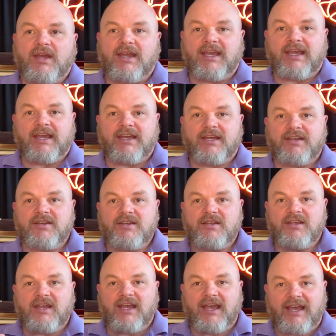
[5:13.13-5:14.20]
And
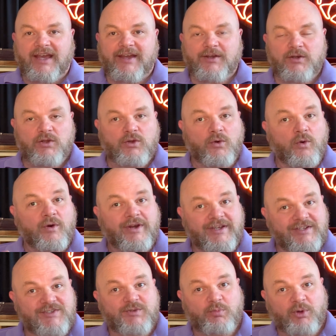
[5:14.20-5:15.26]
yet, your
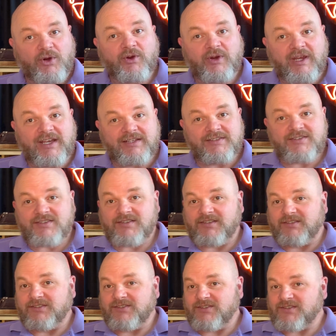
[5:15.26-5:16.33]
experience
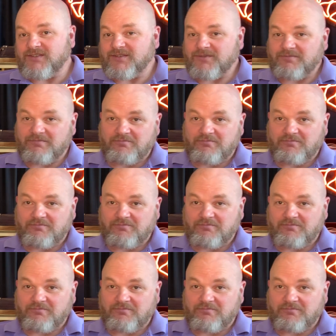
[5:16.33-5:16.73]
is